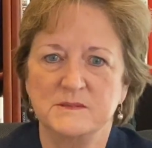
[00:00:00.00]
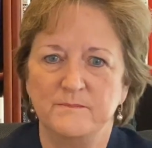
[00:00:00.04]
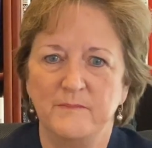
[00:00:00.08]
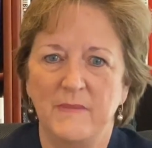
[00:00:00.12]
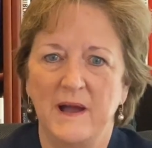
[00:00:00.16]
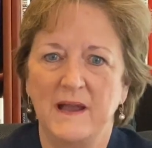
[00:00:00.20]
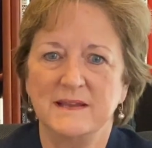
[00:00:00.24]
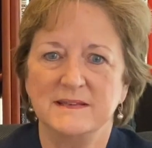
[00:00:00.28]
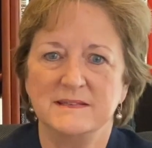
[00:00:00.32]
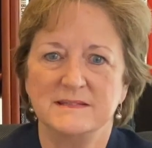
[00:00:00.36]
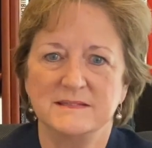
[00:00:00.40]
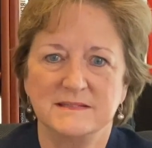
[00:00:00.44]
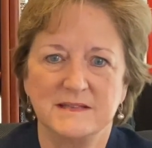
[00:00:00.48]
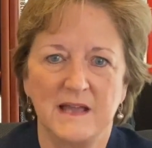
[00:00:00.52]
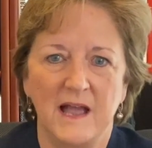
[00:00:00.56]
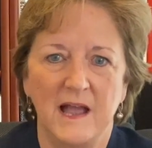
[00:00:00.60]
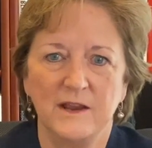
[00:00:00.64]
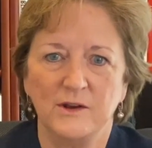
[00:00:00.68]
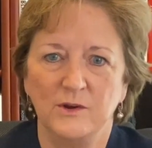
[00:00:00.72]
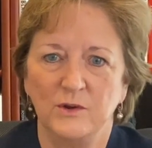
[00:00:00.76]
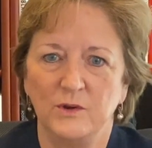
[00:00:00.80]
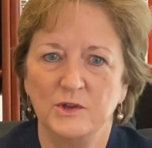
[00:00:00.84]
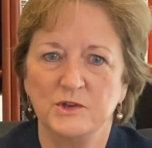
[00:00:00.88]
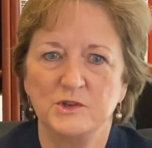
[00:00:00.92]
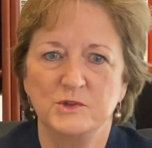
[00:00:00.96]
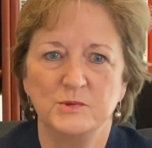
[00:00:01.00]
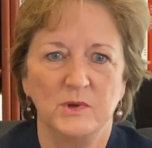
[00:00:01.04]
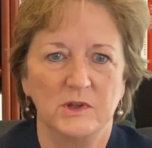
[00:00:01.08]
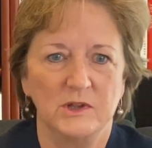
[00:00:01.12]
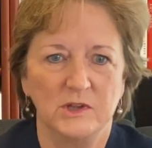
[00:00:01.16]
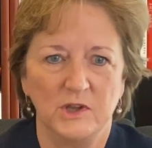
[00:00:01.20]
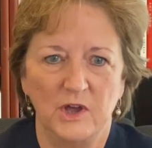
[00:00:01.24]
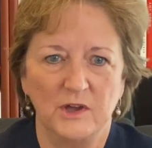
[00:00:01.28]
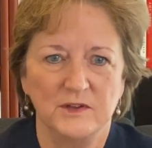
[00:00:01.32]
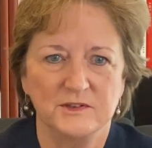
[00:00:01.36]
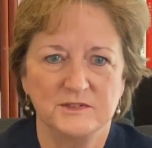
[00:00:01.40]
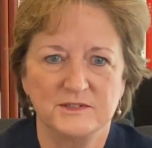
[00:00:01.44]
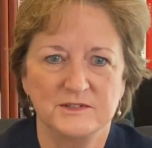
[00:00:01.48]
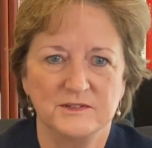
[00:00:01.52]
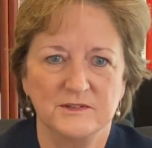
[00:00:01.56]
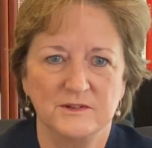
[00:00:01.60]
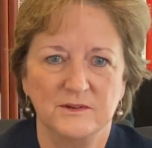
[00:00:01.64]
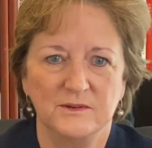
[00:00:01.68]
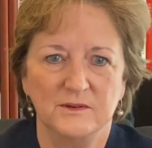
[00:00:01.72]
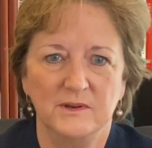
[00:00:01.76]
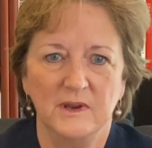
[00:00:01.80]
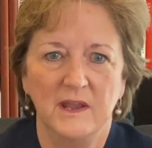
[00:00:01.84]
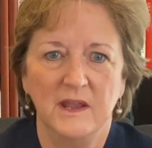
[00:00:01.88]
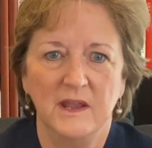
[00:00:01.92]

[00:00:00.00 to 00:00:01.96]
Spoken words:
might sign on to a lawsuit